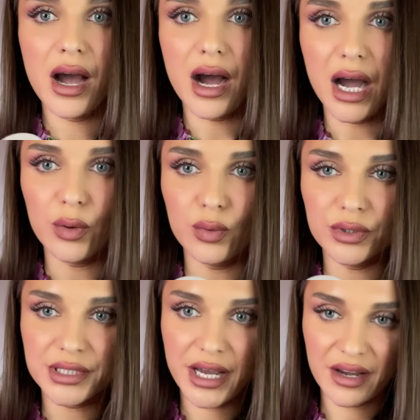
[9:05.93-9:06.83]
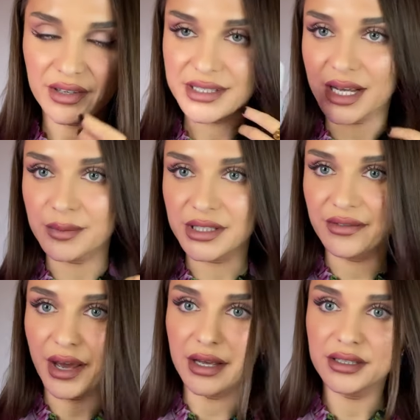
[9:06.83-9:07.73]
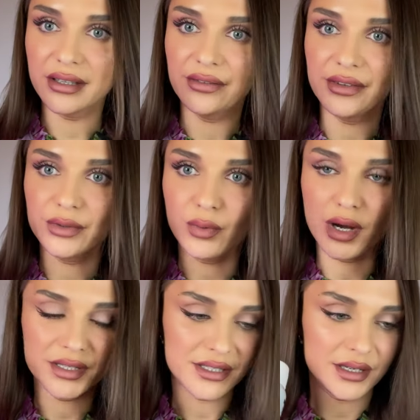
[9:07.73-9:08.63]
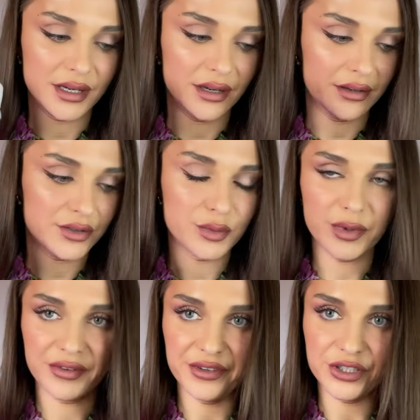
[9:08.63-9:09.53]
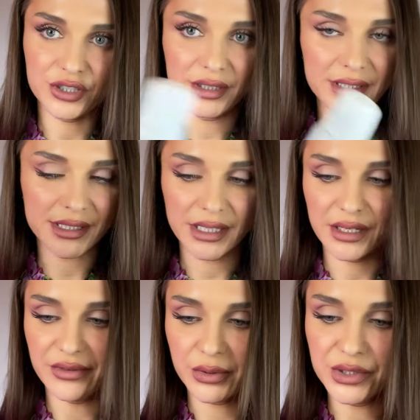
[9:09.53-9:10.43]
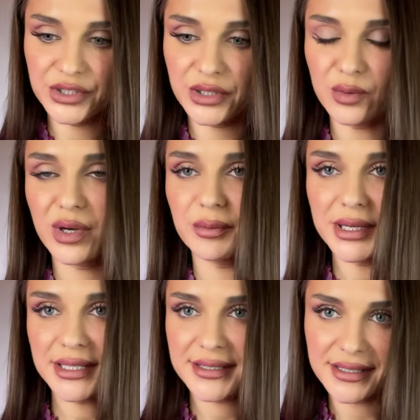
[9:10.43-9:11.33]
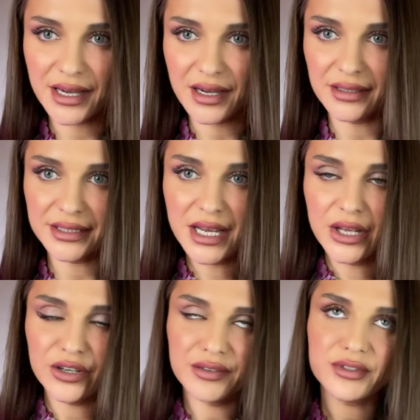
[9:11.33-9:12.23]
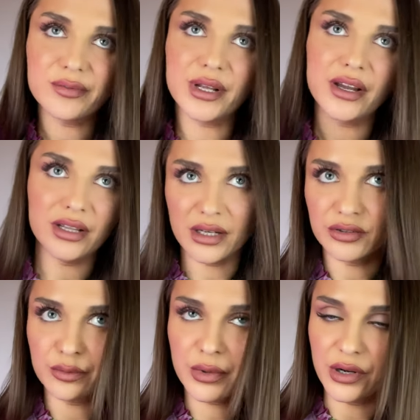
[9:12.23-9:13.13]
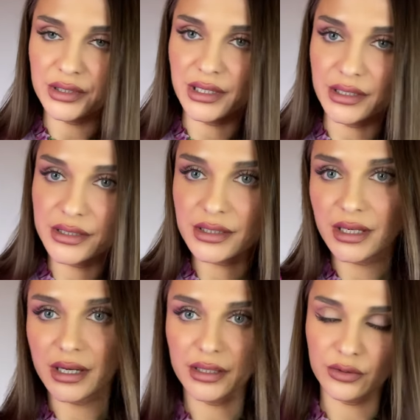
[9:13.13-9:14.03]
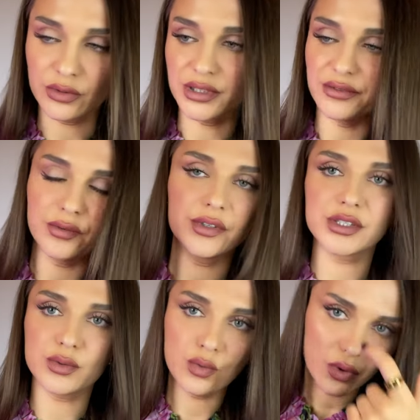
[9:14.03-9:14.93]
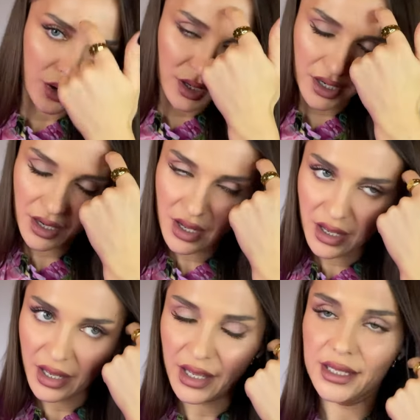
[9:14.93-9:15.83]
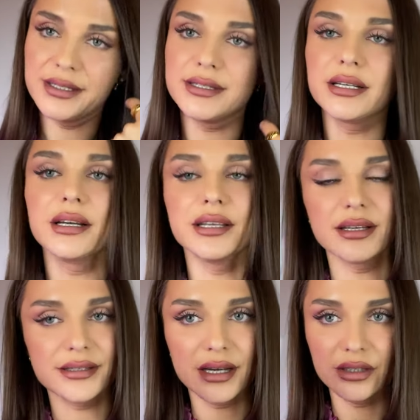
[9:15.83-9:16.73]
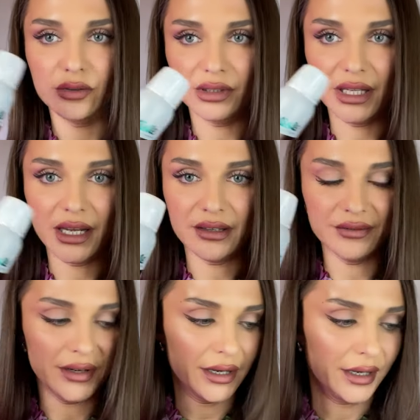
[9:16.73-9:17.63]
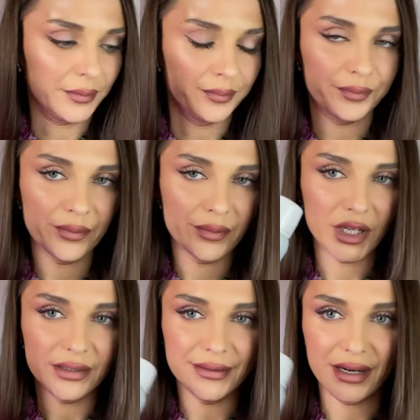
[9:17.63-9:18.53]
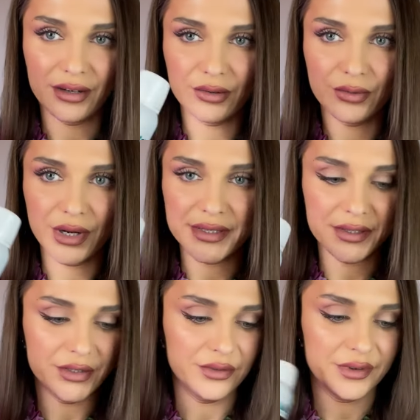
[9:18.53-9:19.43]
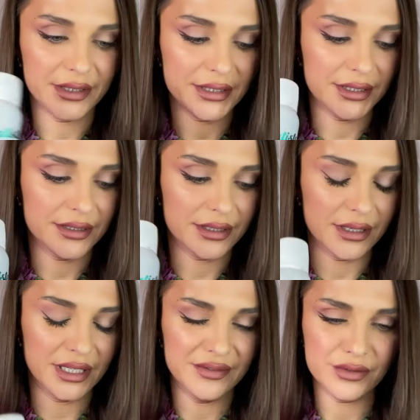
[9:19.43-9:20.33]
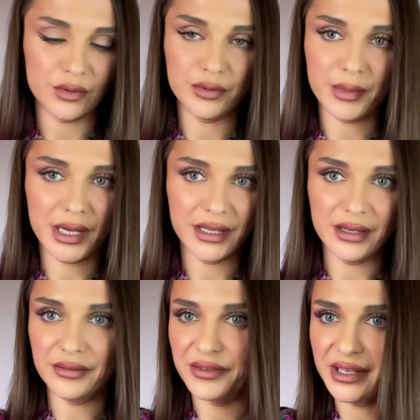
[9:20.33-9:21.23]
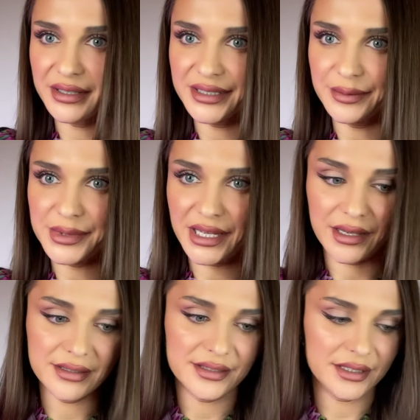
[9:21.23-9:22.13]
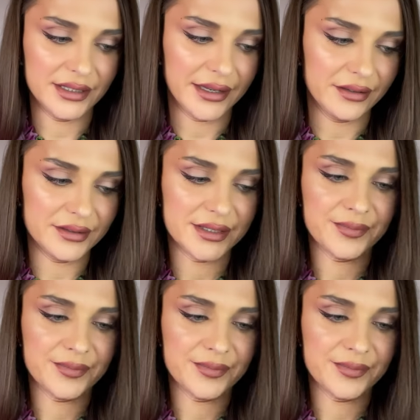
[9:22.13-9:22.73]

I would have accepted that if it was super efficient, let's say like the original one, but it's not. You have to apply a lot of product in order for this to work. And yes, I don't like the dark residue that it leaves on my fingertips and nails.